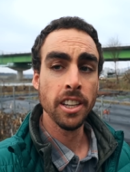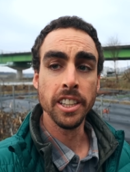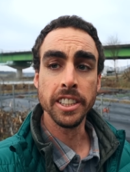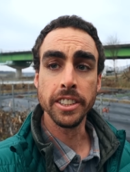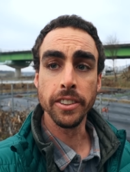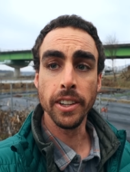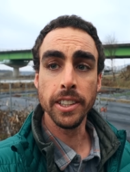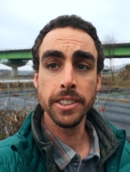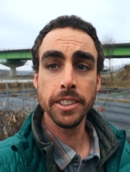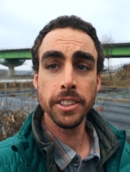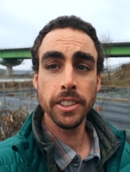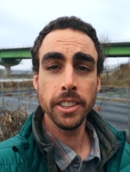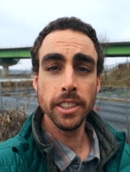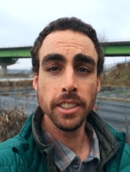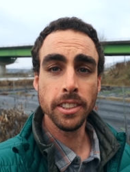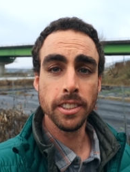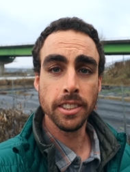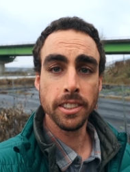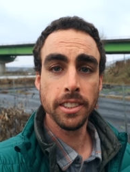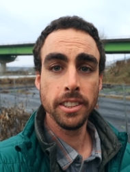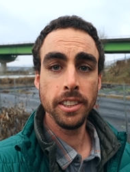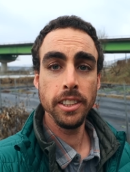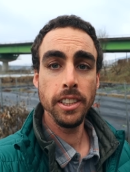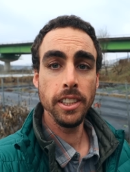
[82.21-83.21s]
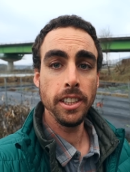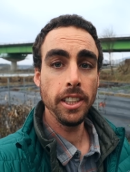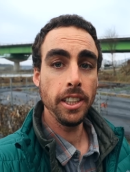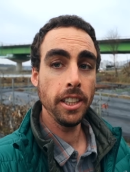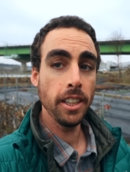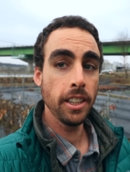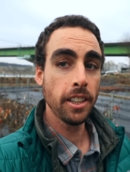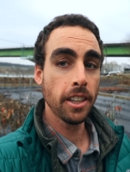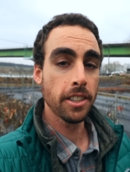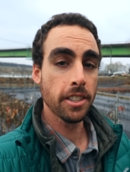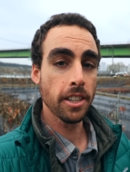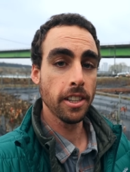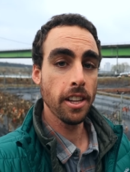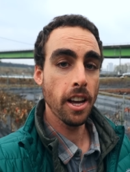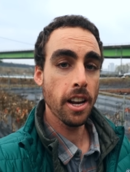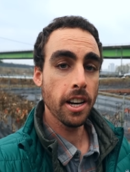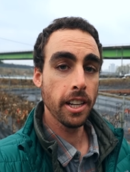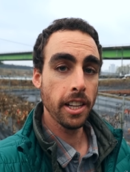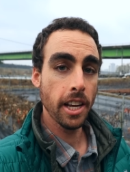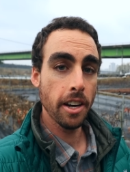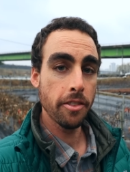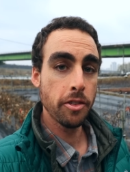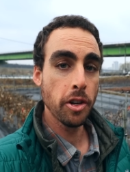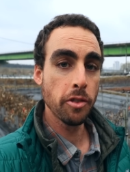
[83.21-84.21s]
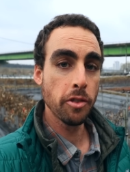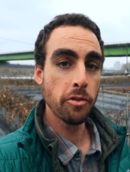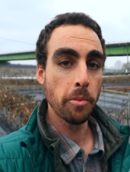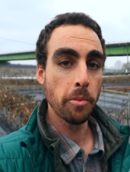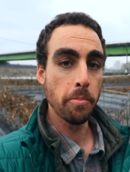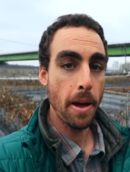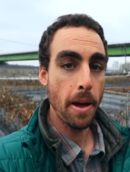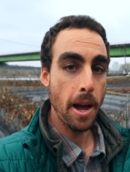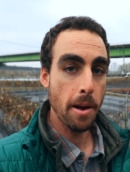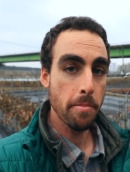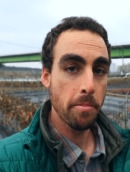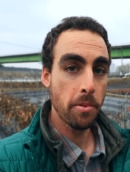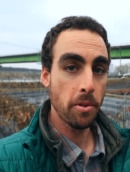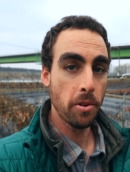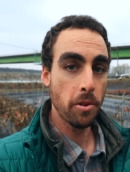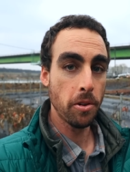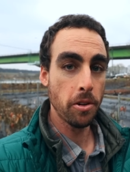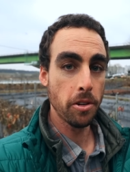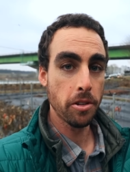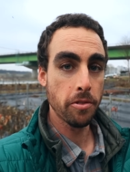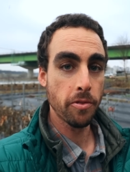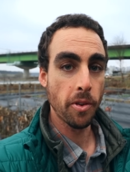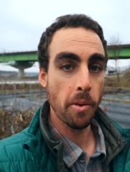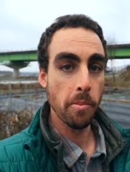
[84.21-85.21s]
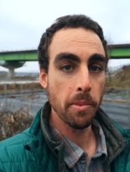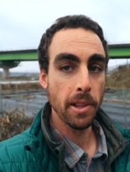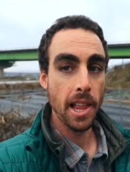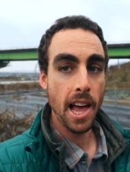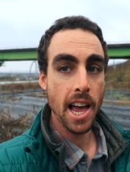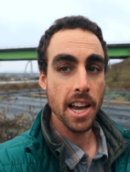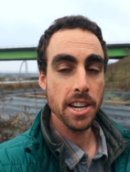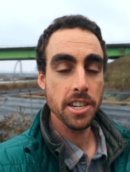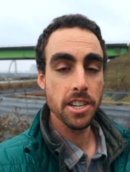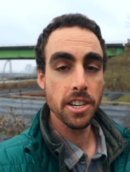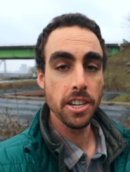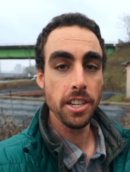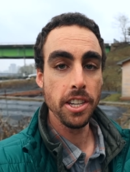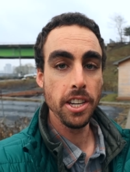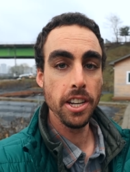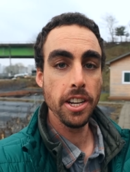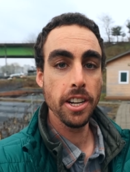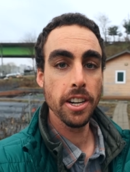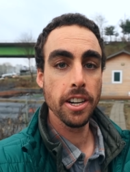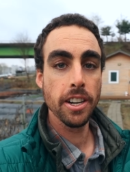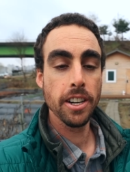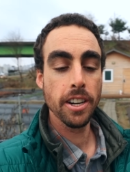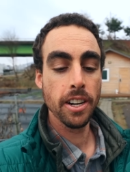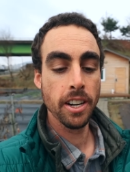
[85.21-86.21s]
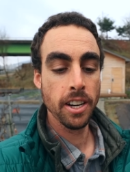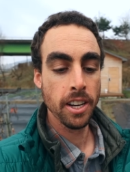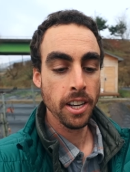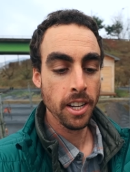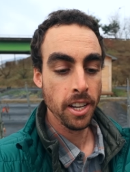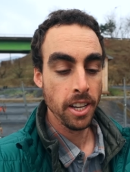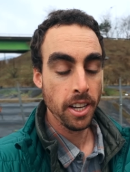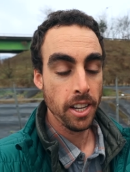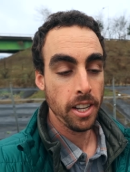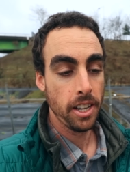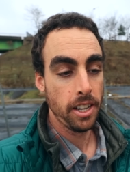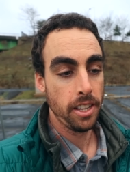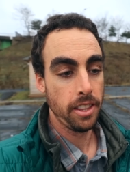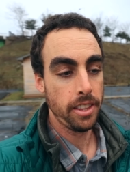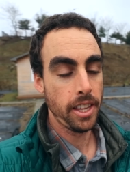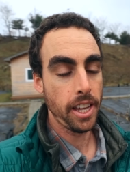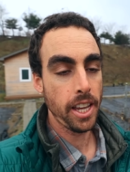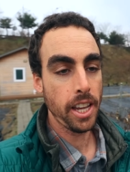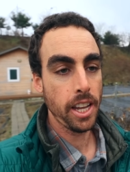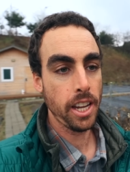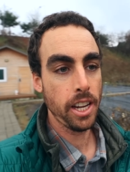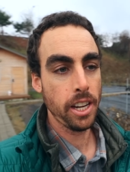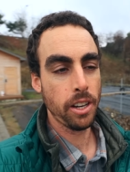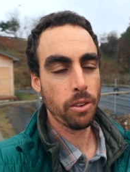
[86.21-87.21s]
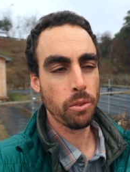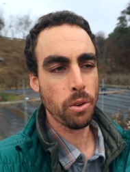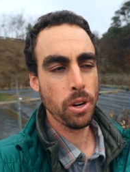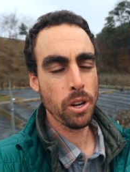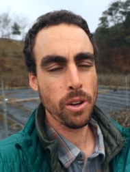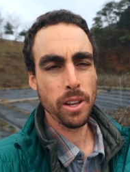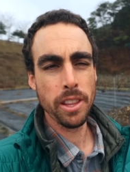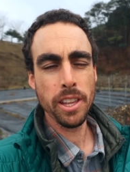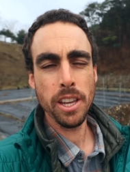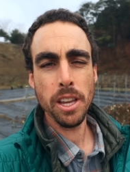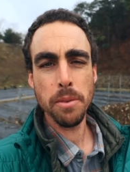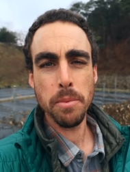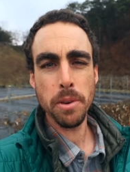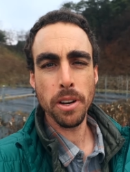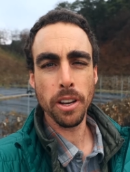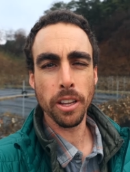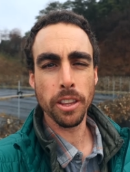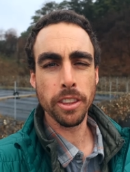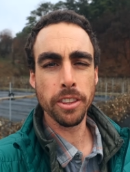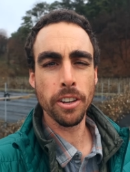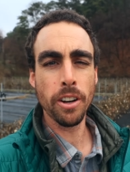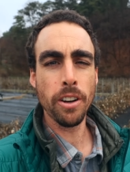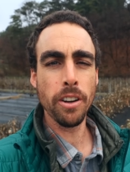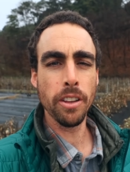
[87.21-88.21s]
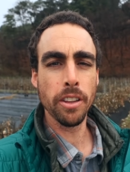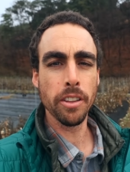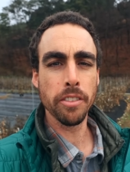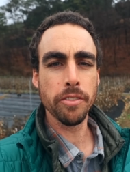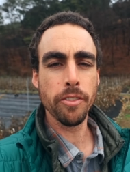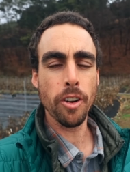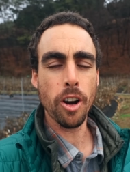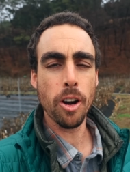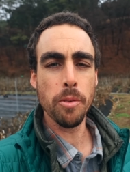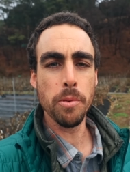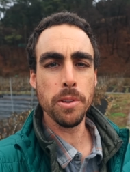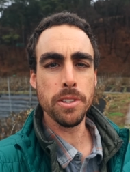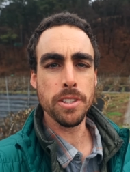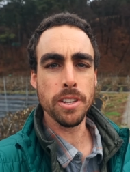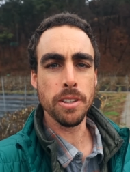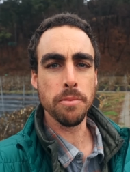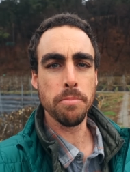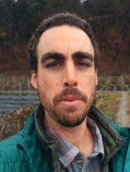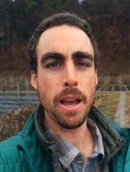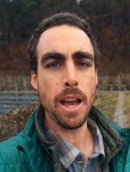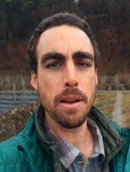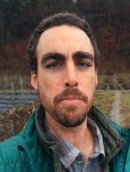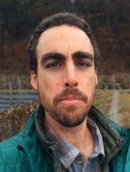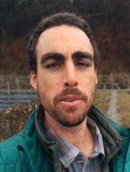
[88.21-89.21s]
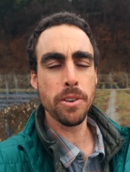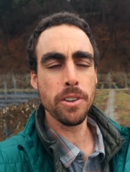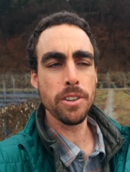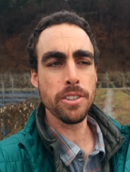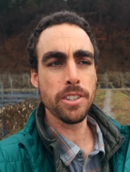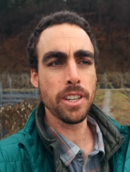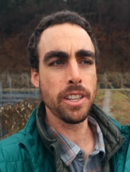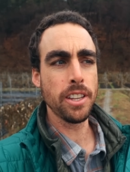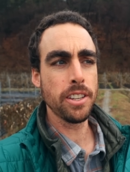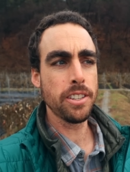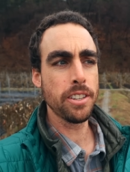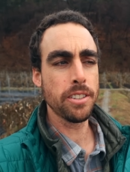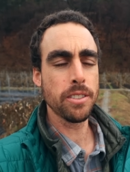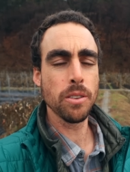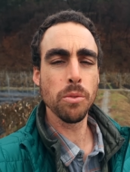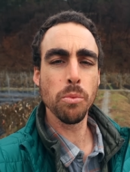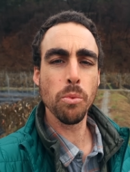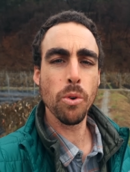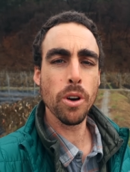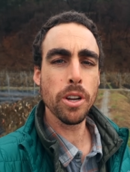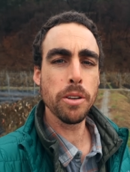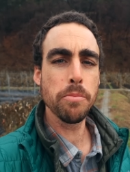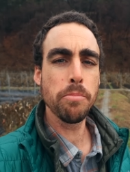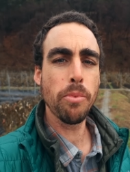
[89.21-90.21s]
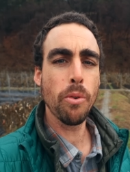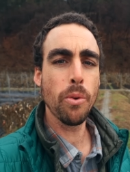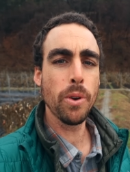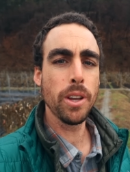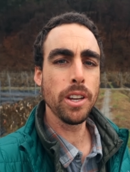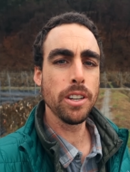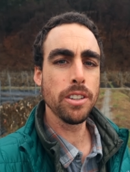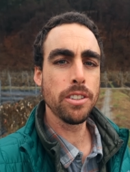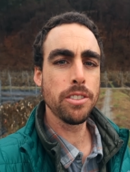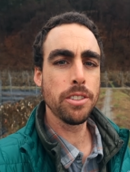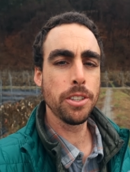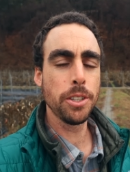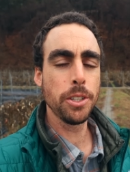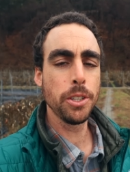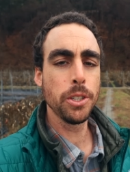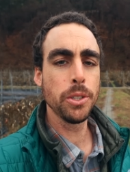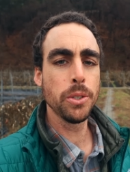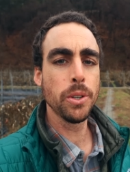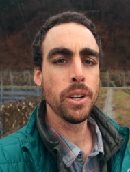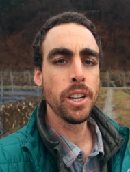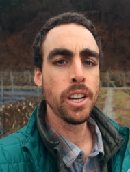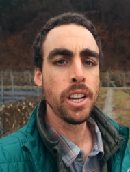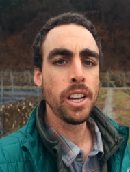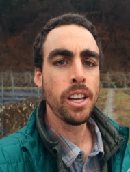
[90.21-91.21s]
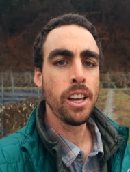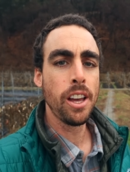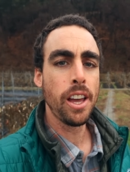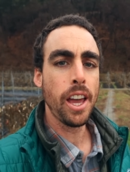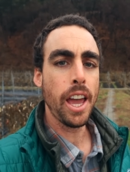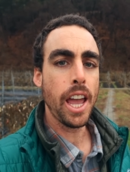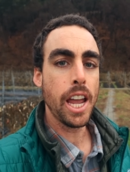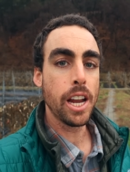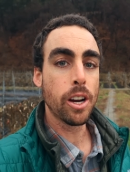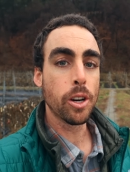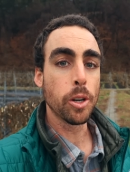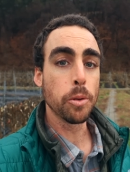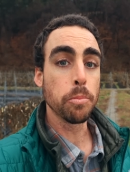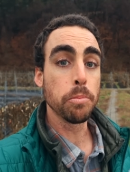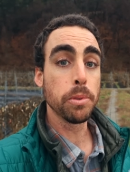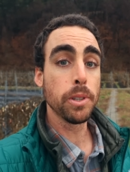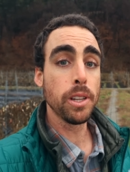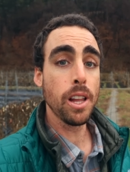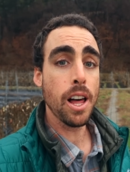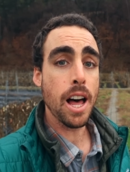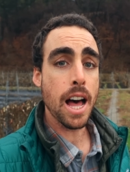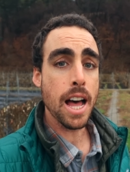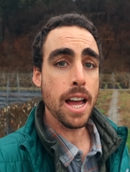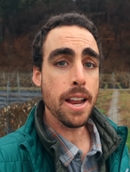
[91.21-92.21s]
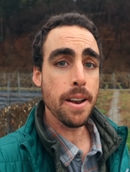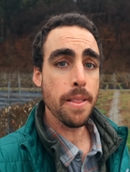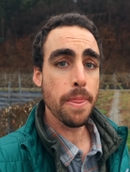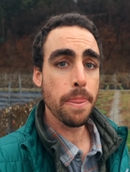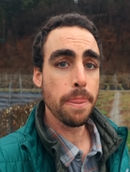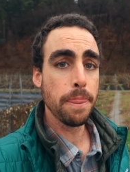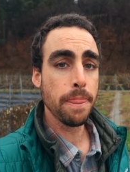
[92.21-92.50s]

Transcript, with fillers: So as you can see, there's a lot of leftover peppers from last year. They grow, I think about a third of the farm is in peppers, and this is a 1.2 acre plot.